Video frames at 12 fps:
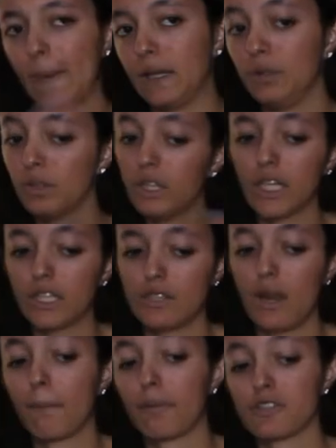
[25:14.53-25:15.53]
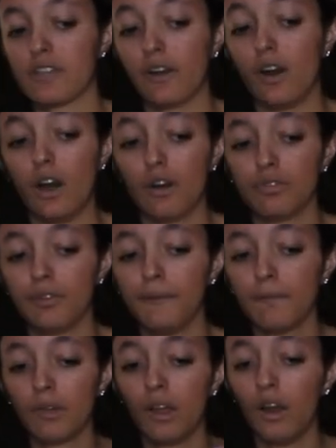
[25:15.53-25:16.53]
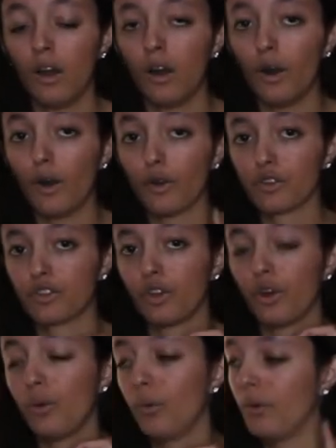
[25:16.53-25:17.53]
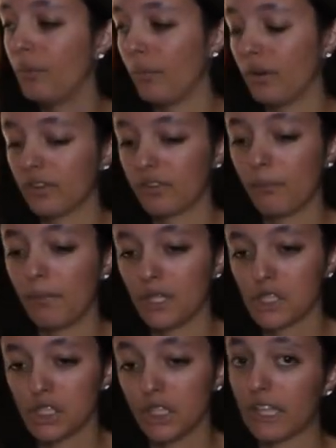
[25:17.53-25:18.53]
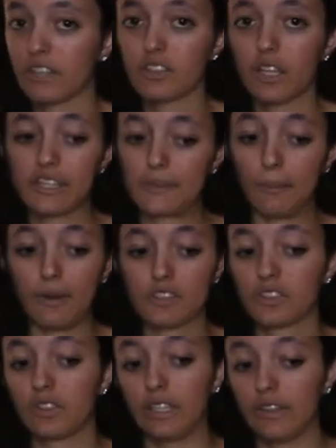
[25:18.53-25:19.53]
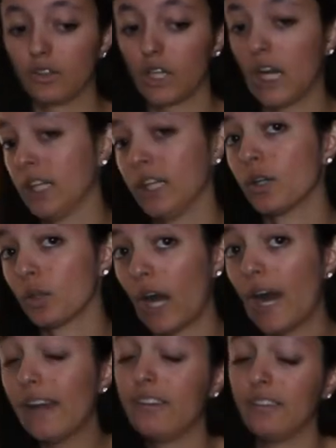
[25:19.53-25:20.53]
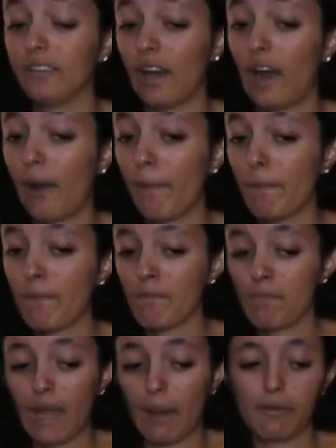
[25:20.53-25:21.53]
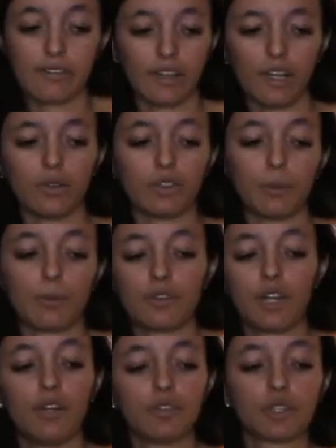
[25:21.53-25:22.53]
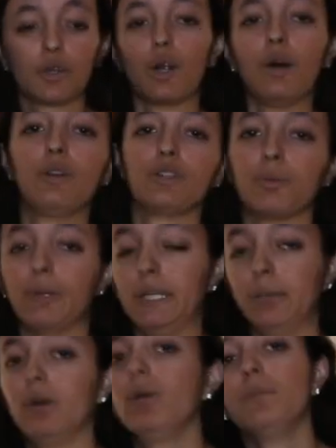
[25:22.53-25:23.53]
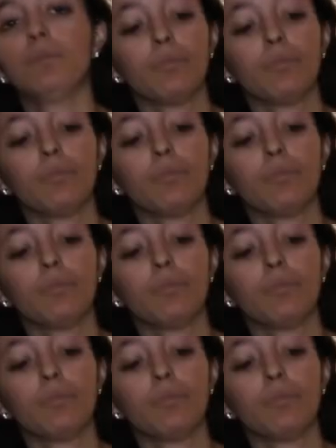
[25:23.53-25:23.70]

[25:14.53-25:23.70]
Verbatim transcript: And you can get 10% off also want to mention, that's not sponsored either. I literally, I did that. I was like, oh, 10% off? Sure, I'll enter my email.